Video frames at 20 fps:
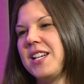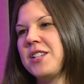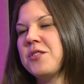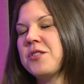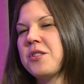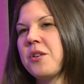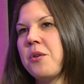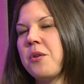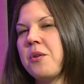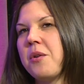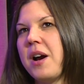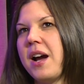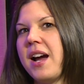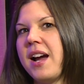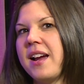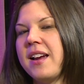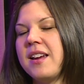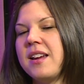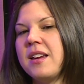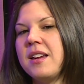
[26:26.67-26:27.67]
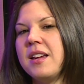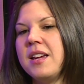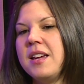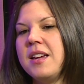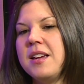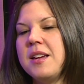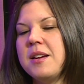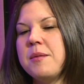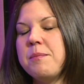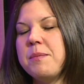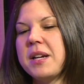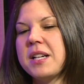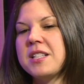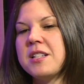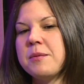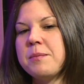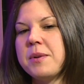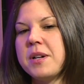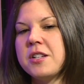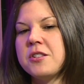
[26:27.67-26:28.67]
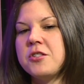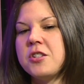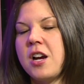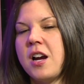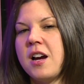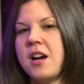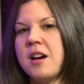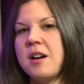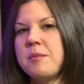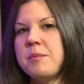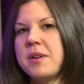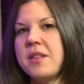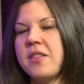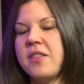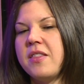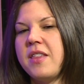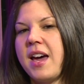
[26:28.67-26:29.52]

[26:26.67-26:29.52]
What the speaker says: And so I picked up a job